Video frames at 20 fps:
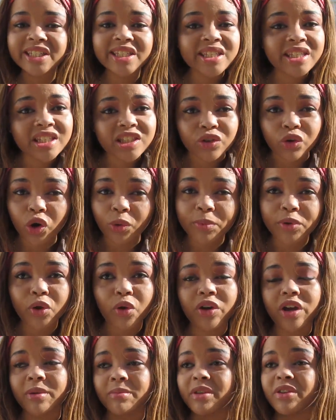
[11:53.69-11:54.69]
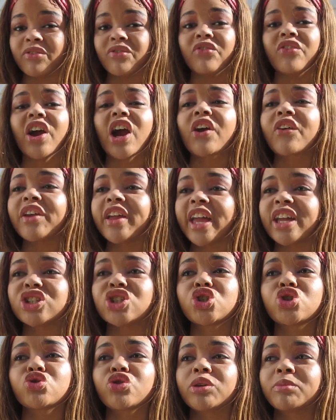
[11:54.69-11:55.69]
Scorpio can be very
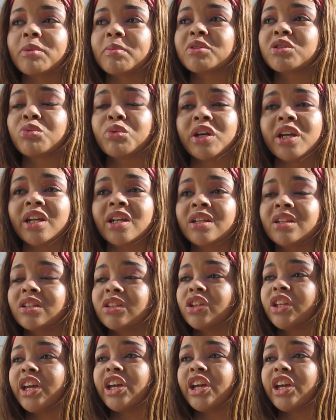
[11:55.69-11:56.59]
extremely between